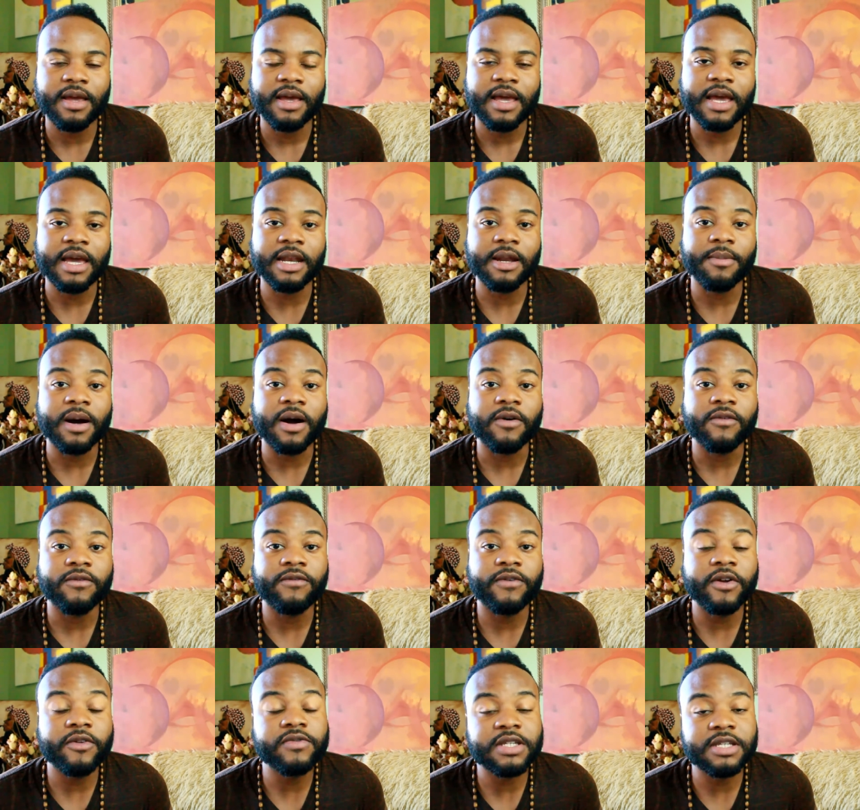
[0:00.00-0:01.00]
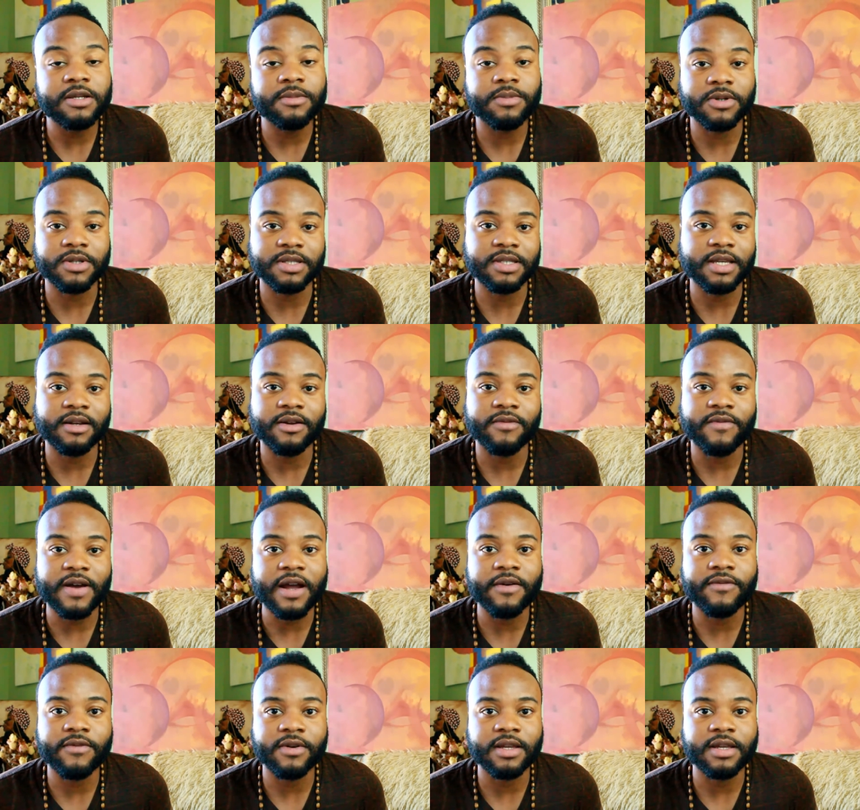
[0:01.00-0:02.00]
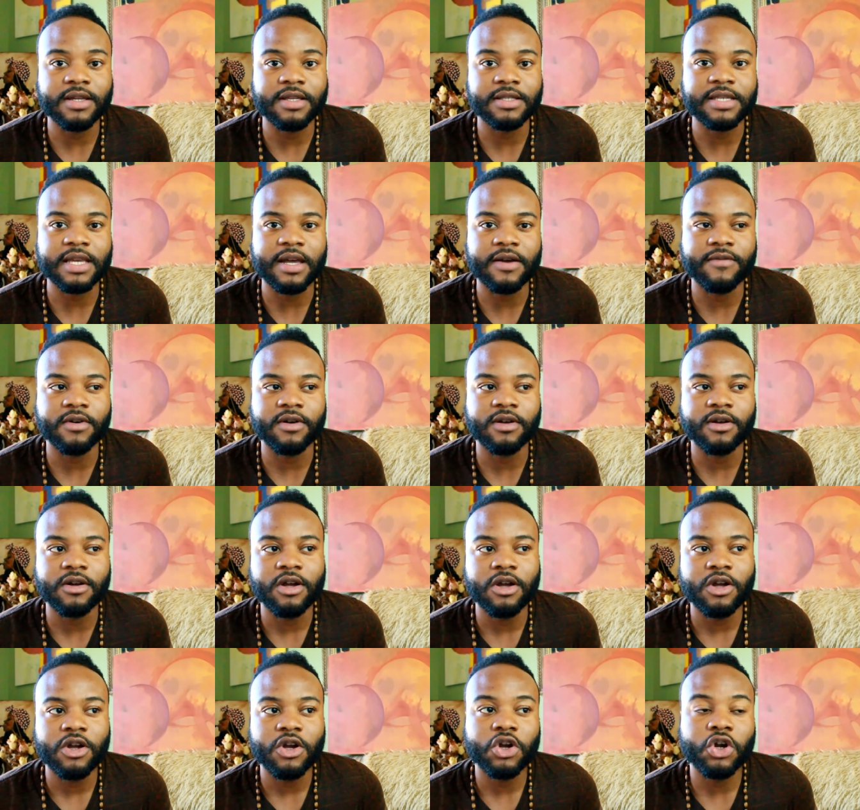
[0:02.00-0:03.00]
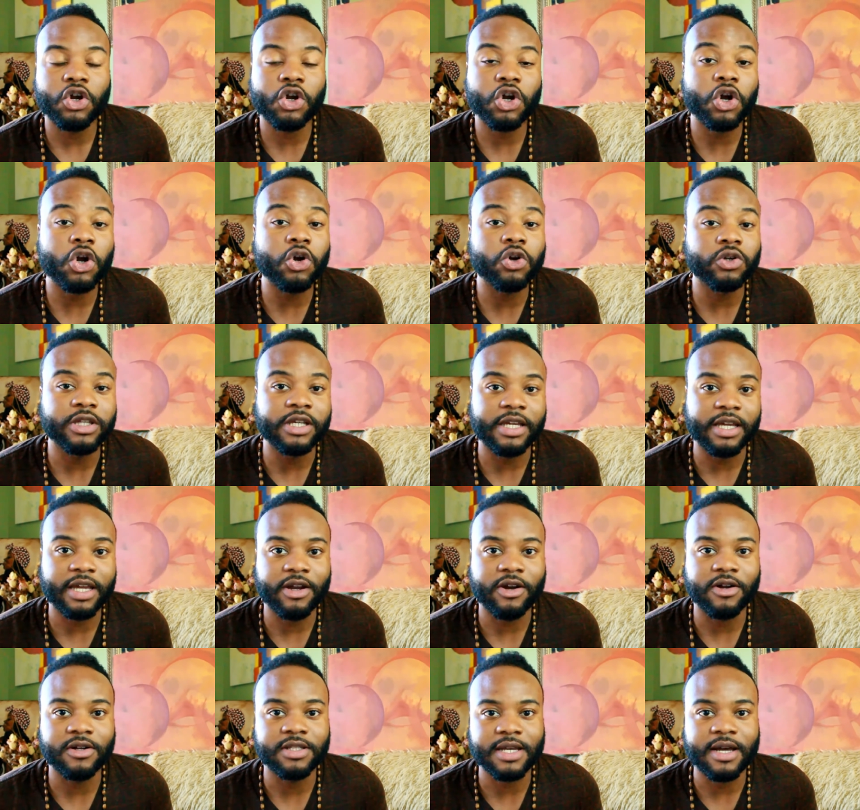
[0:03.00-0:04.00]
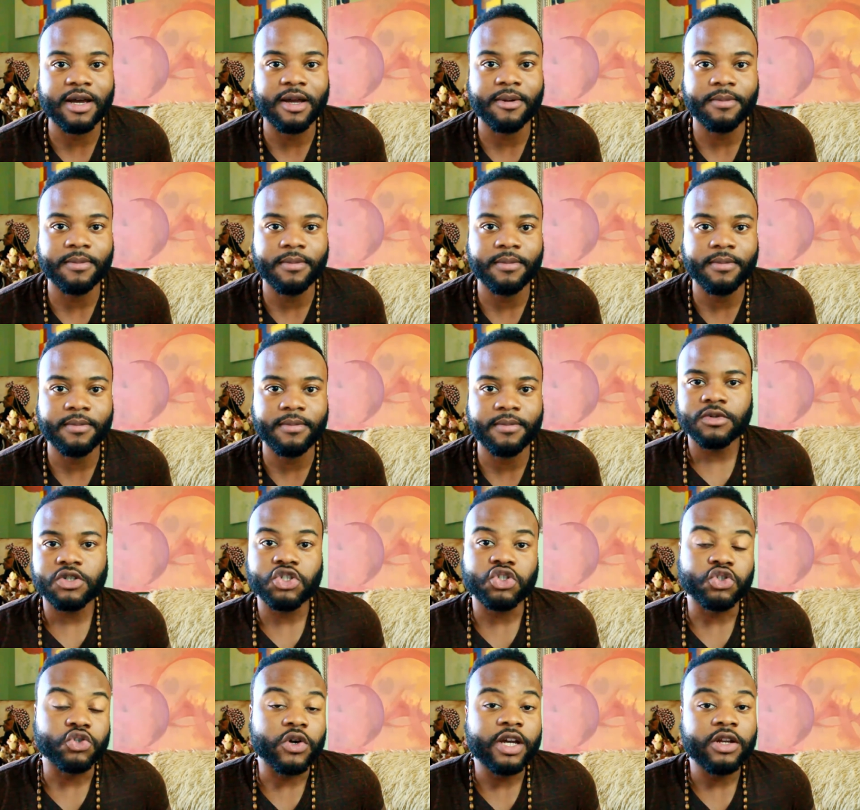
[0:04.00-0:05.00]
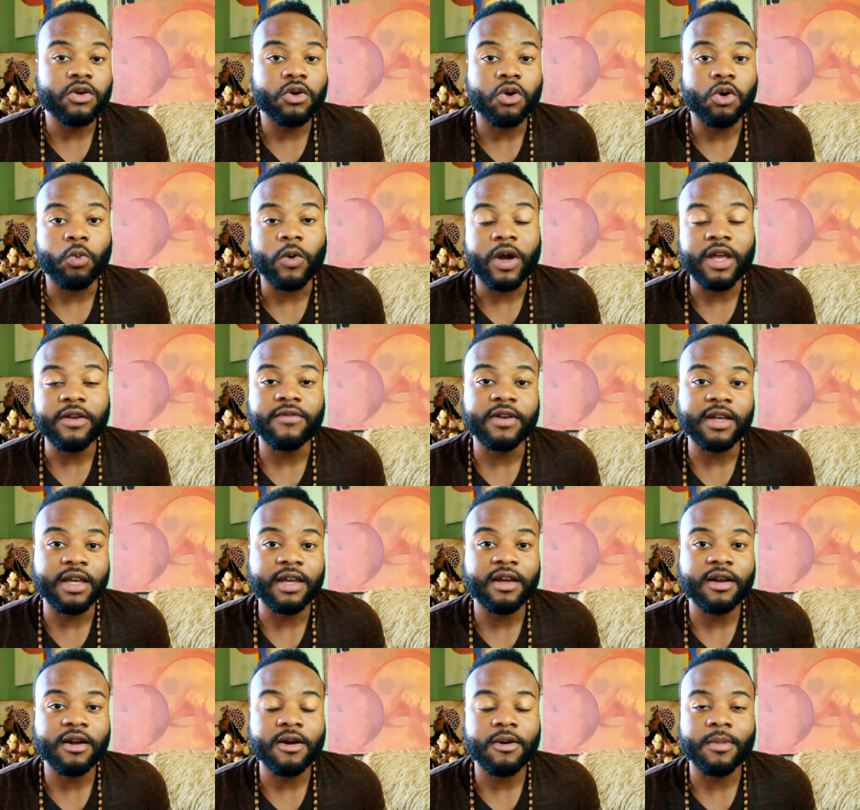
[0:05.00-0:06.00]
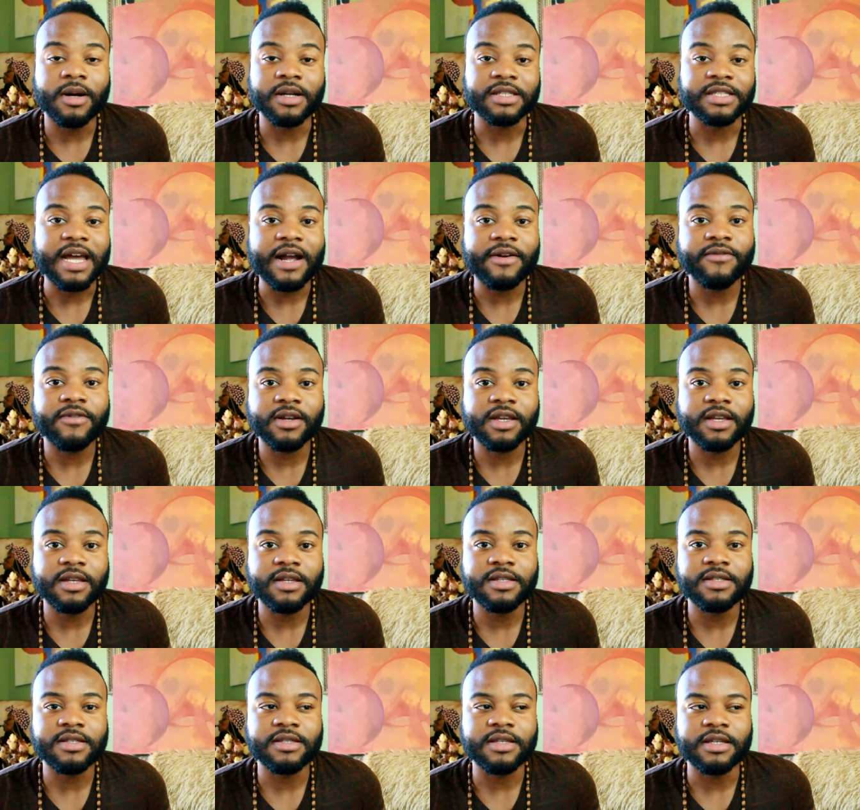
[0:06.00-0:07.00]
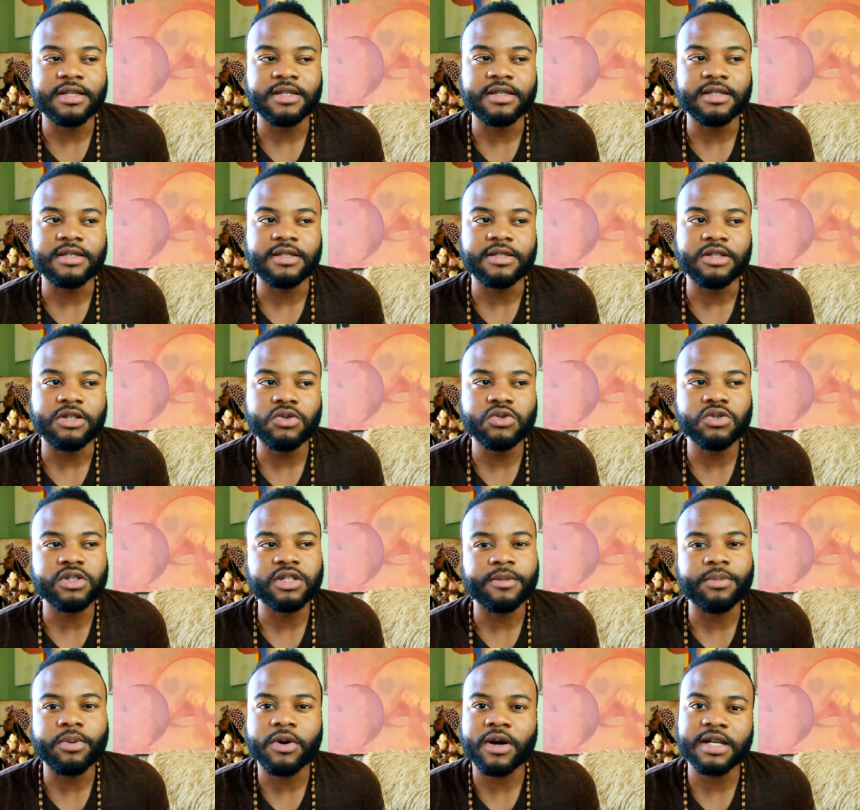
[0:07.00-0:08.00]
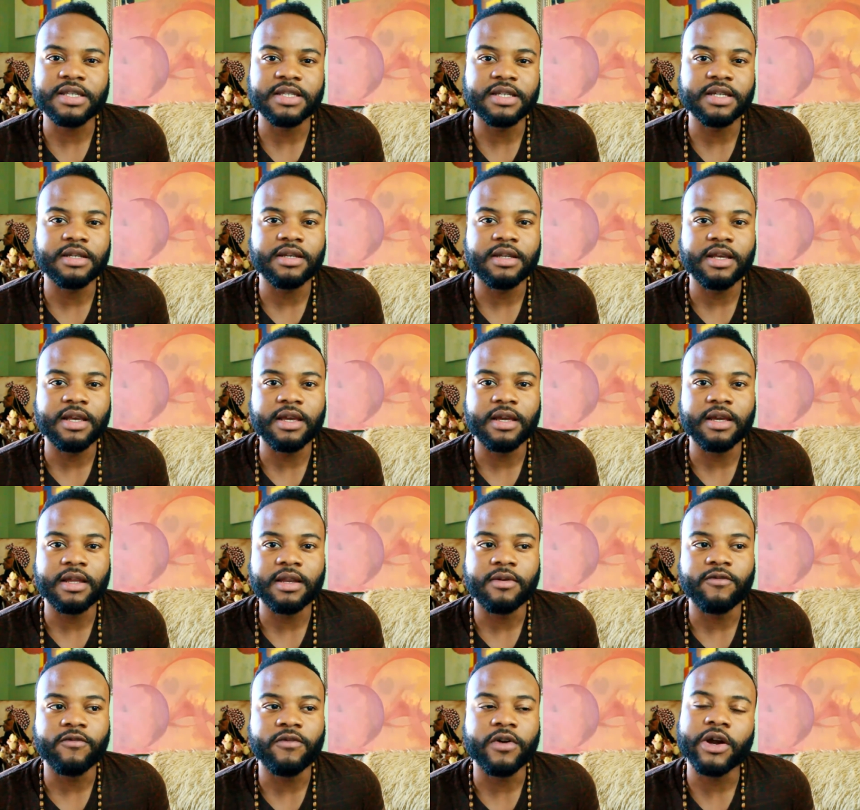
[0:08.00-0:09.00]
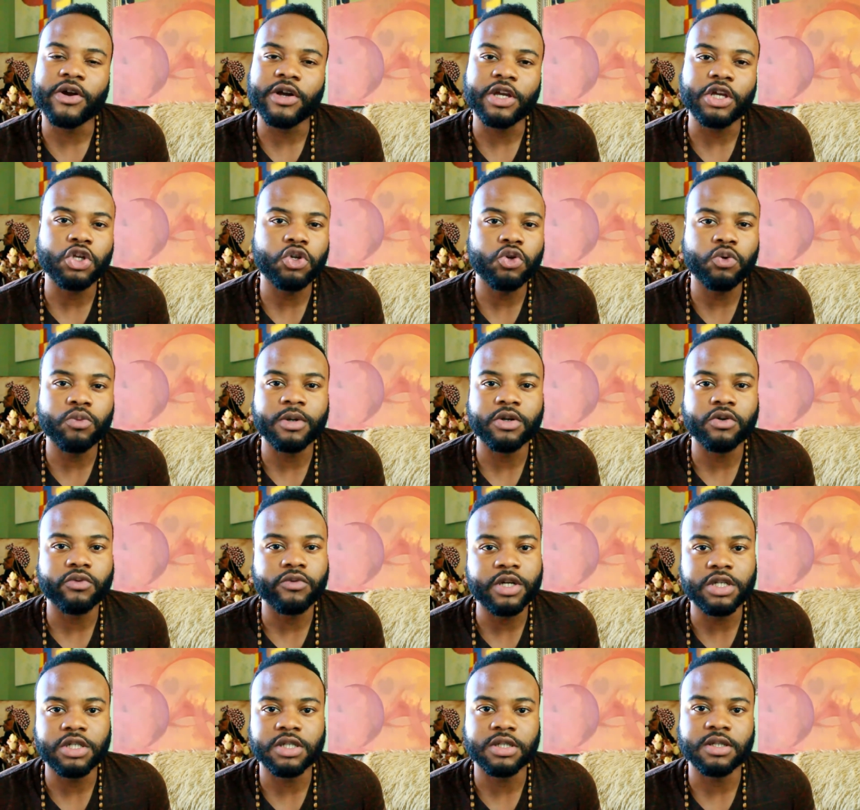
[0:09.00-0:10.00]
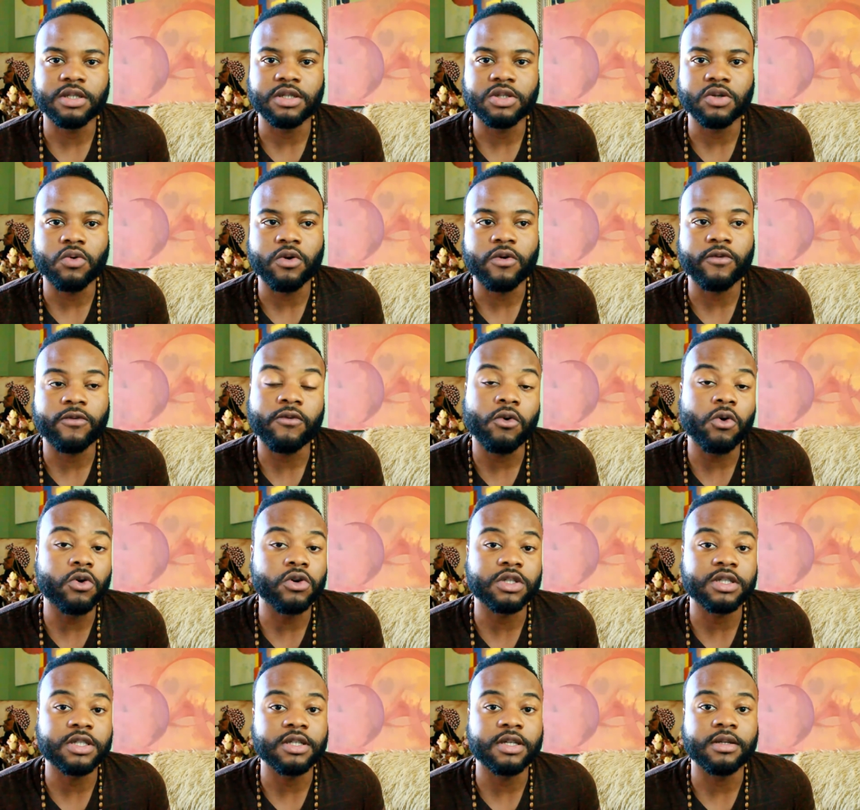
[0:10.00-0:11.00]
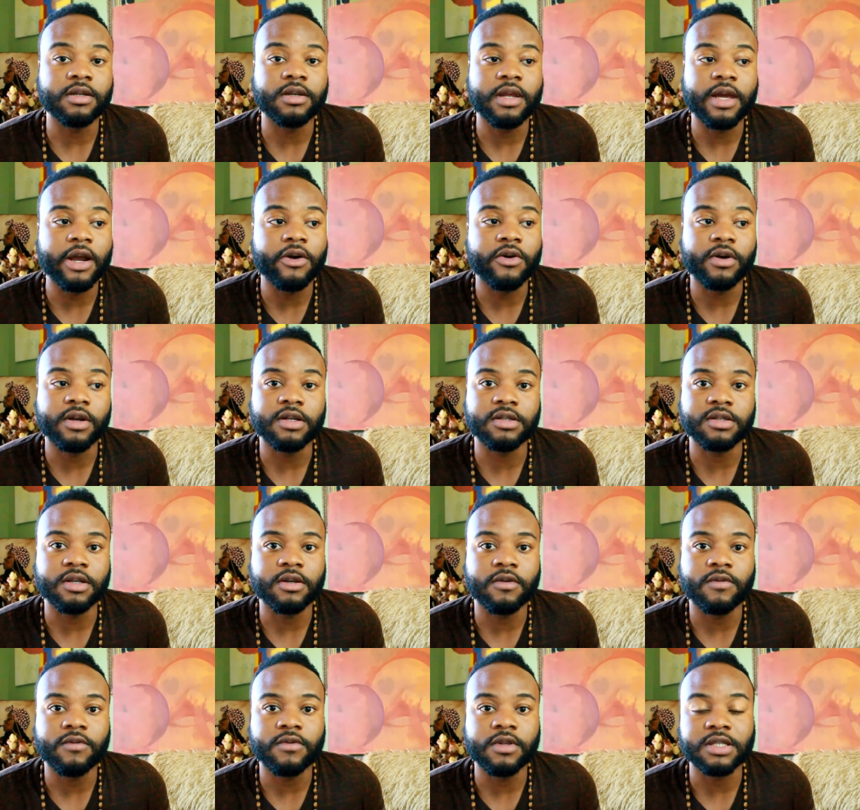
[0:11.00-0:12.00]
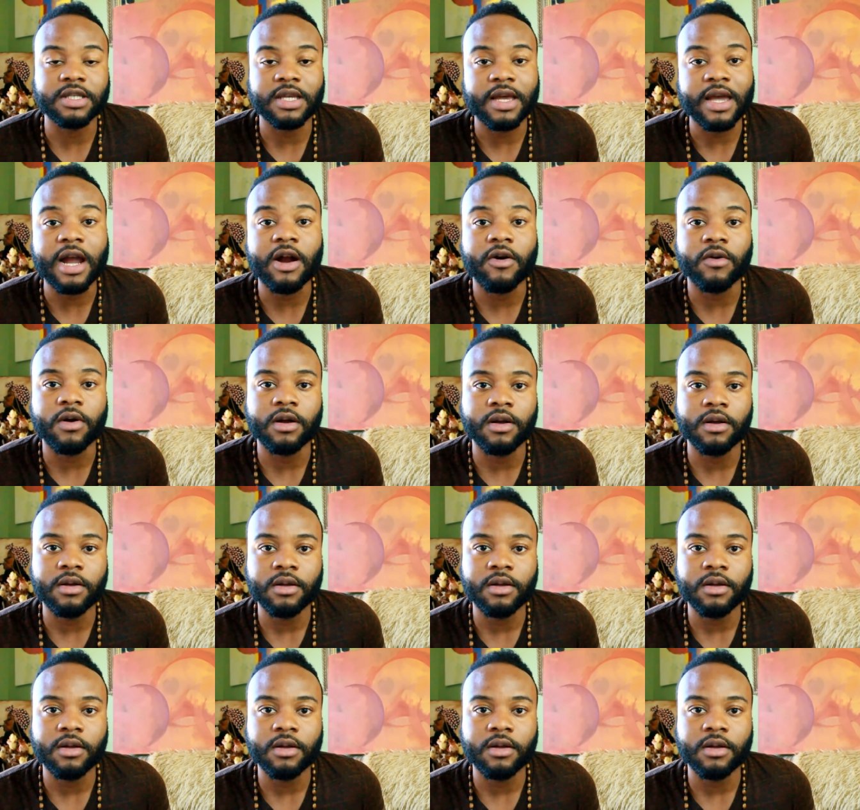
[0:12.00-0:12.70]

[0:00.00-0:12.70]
and about 15% of Africans have a curly hair type. Straight or wavy hair amongst Africans is usually present in very humid regions or forested areas of the Sahara.